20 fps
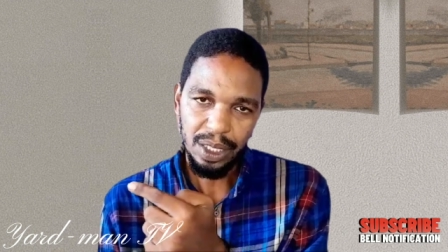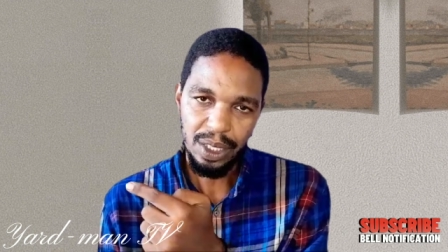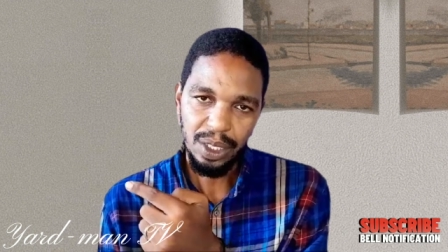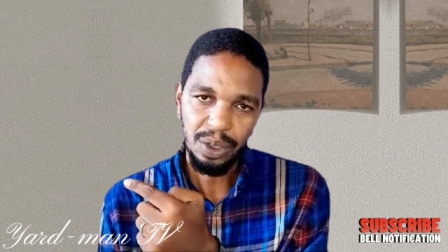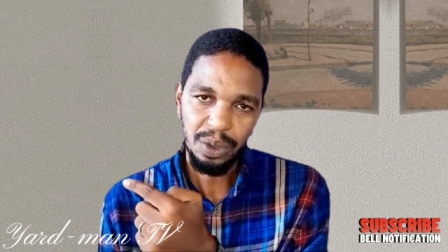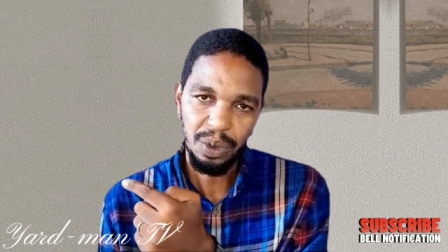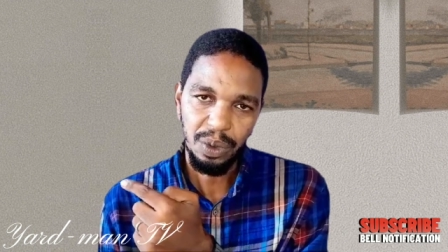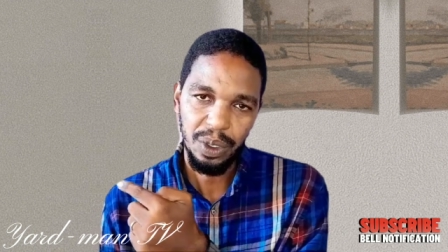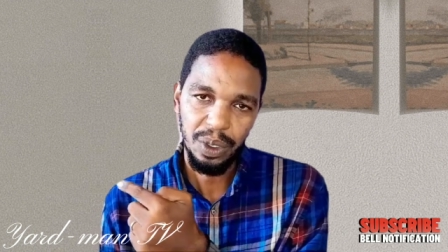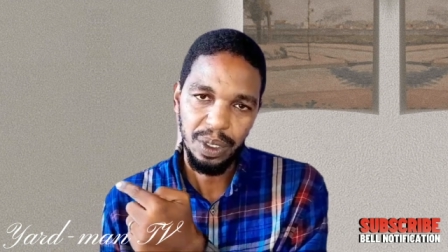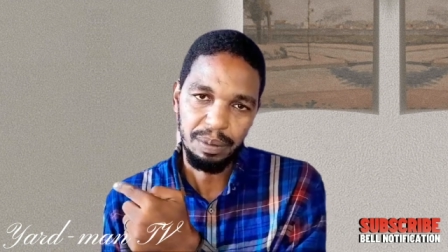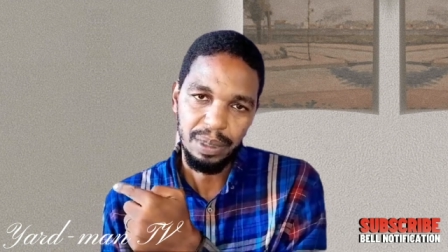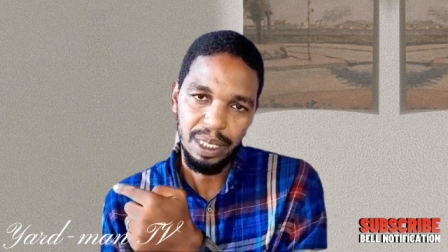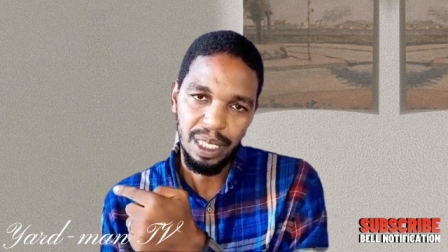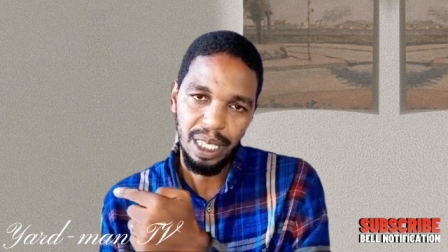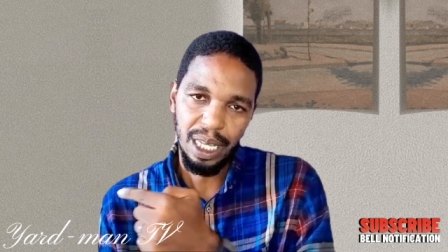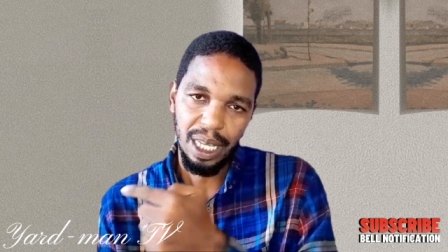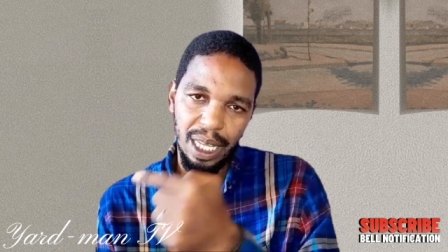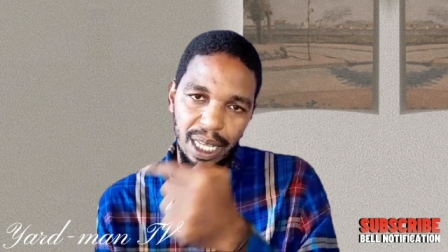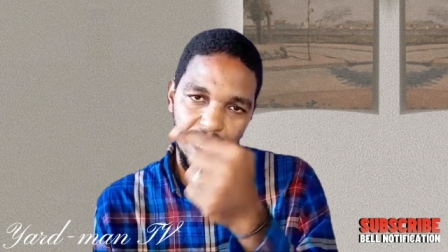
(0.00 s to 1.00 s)
to him
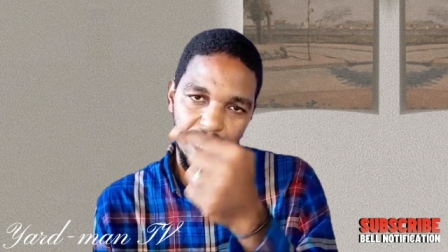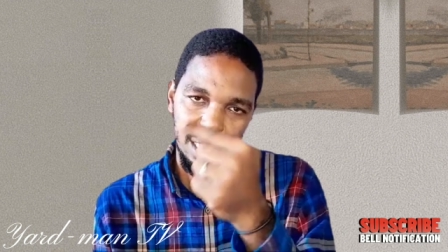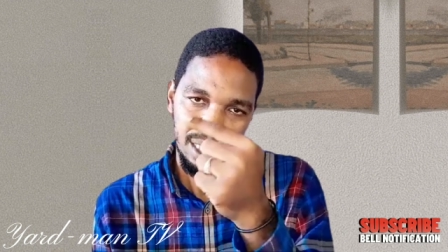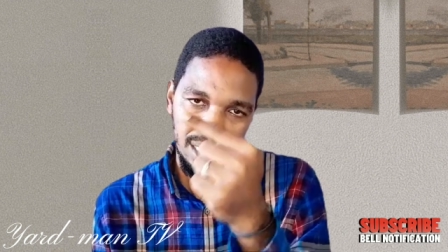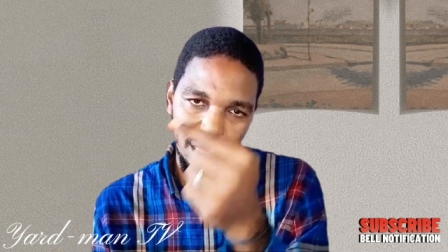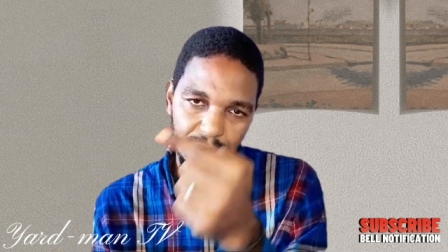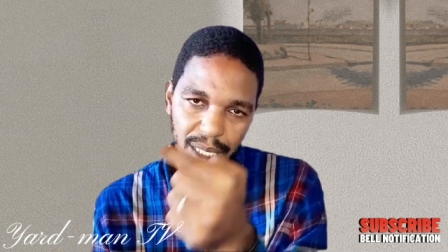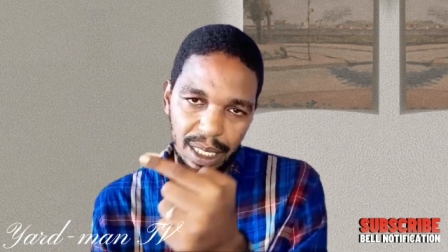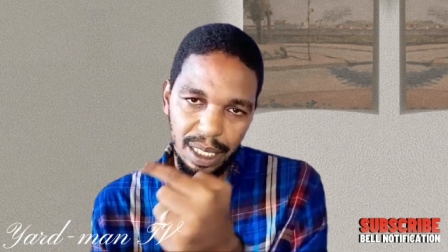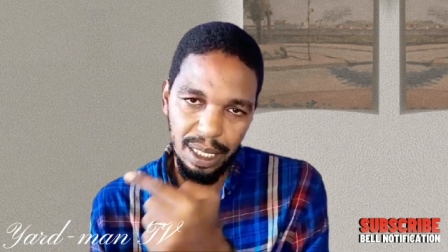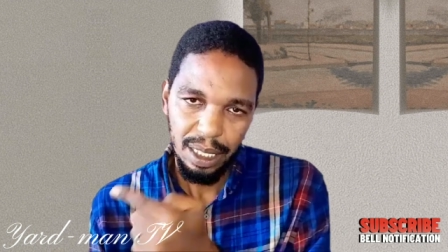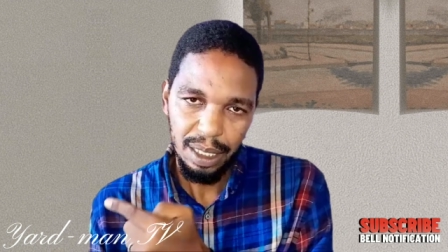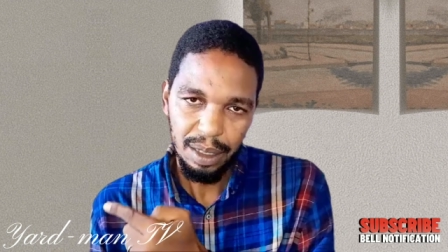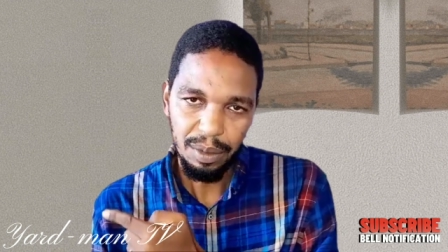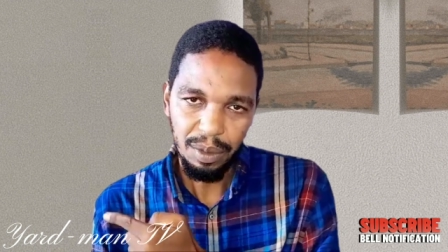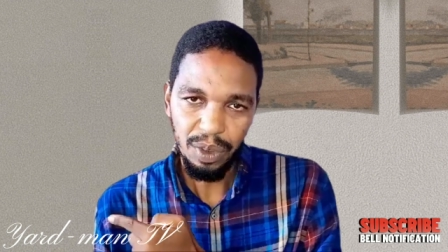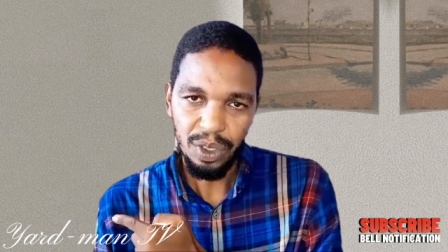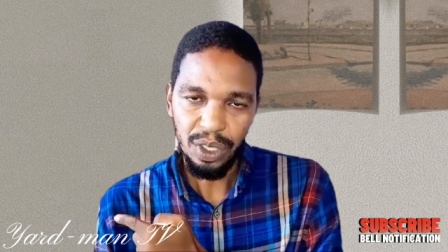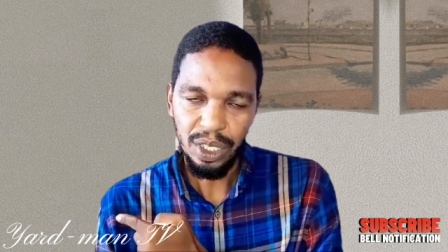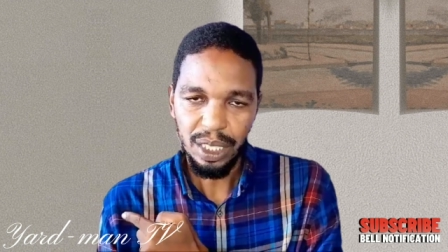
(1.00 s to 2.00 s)
talk,
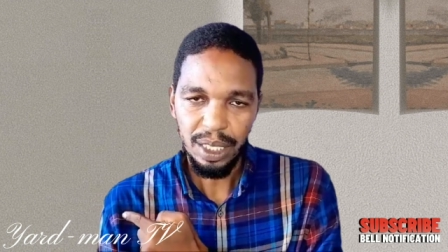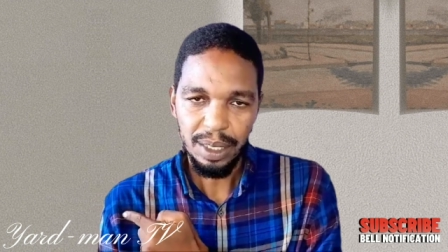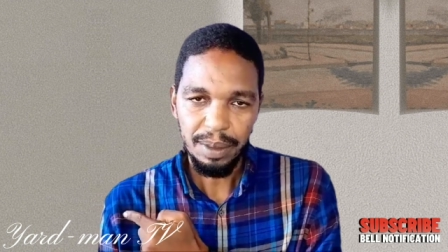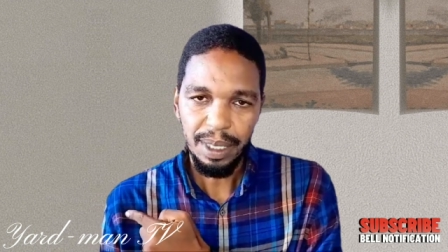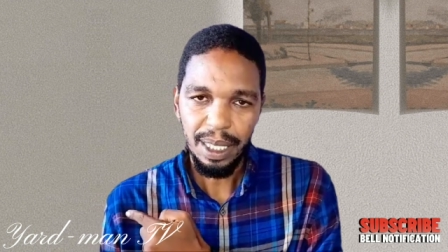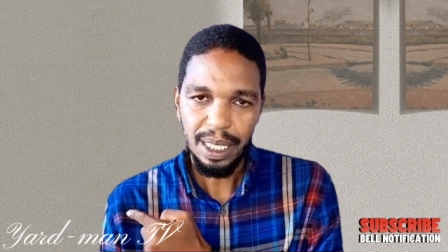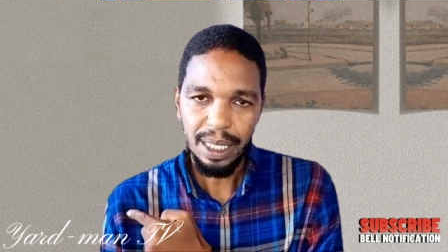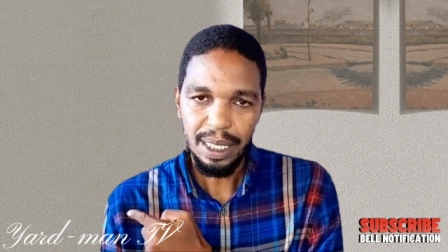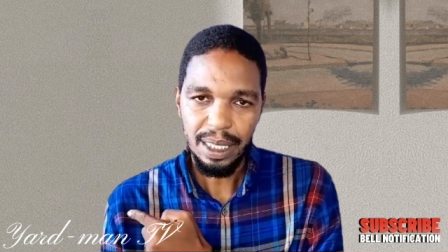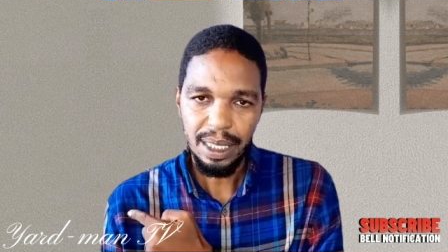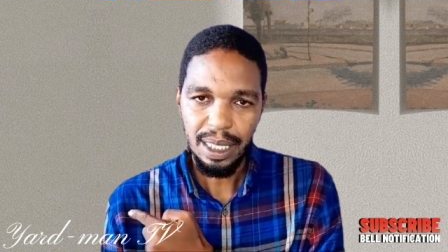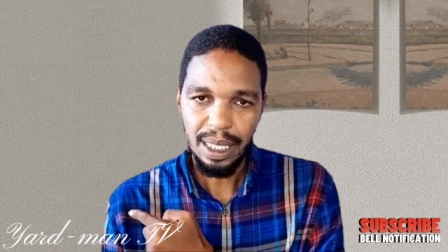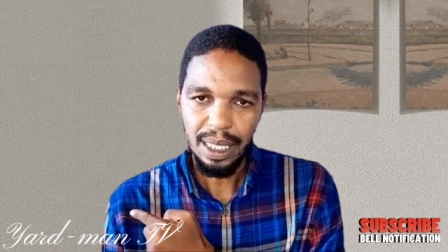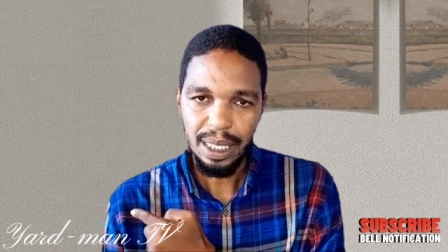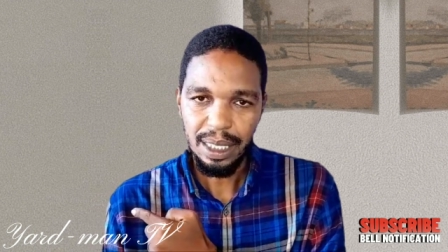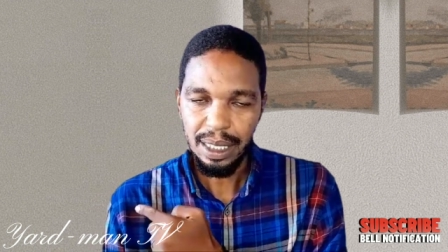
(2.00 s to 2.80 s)
rate him like that.